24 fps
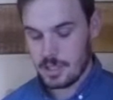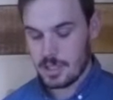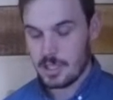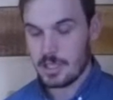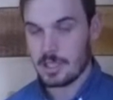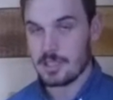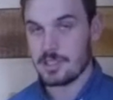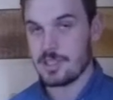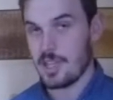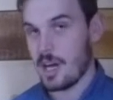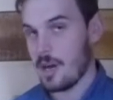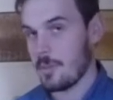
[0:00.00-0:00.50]

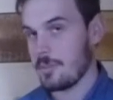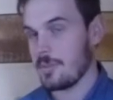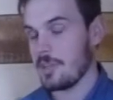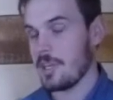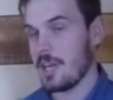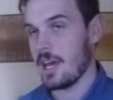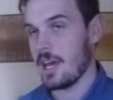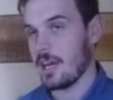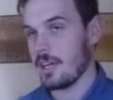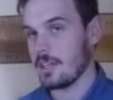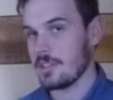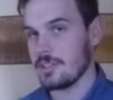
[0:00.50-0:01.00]
and adopt
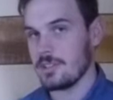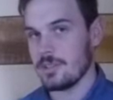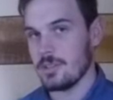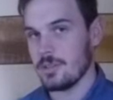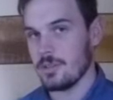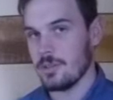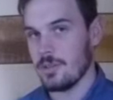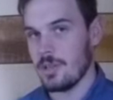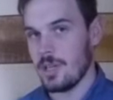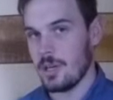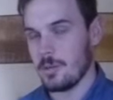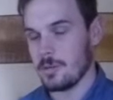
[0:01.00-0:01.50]

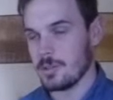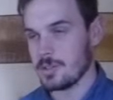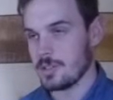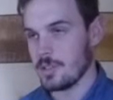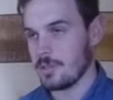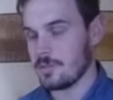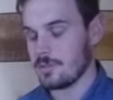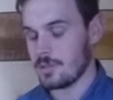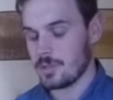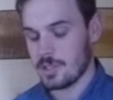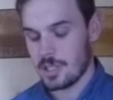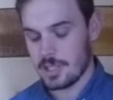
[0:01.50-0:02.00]
attitude that was
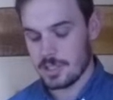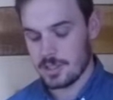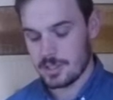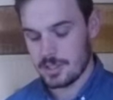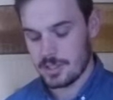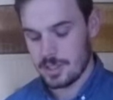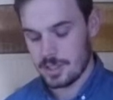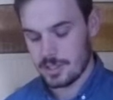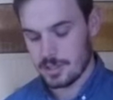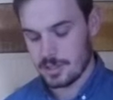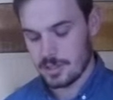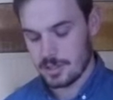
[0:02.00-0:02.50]
of Christ
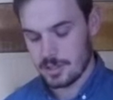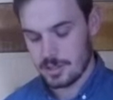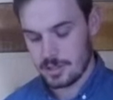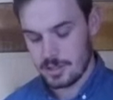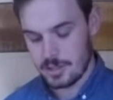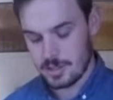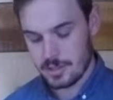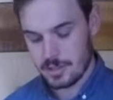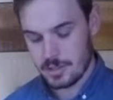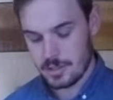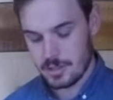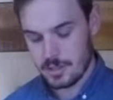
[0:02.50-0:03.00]
Jesus.